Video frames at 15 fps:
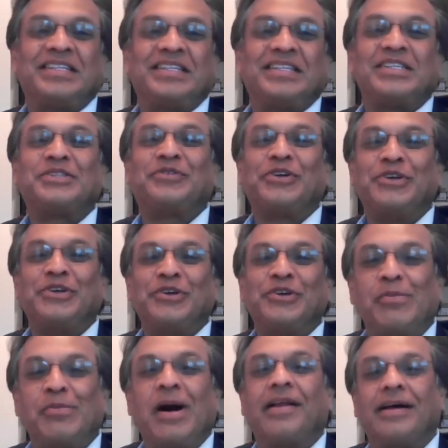This is for you,
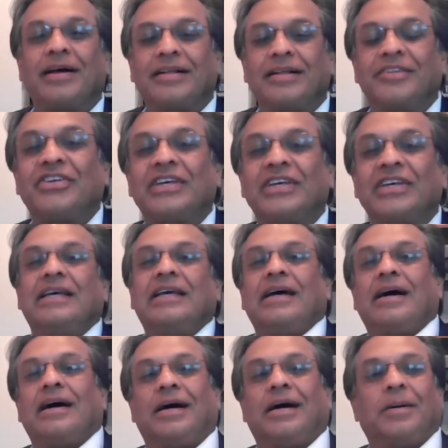Maharaj.
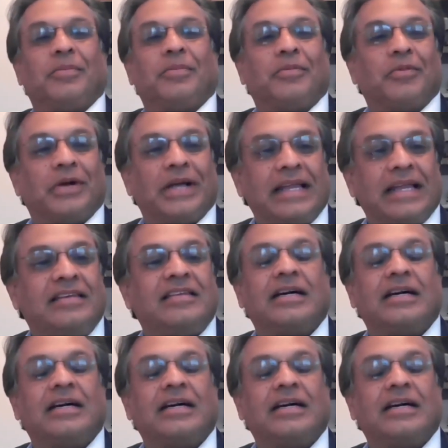In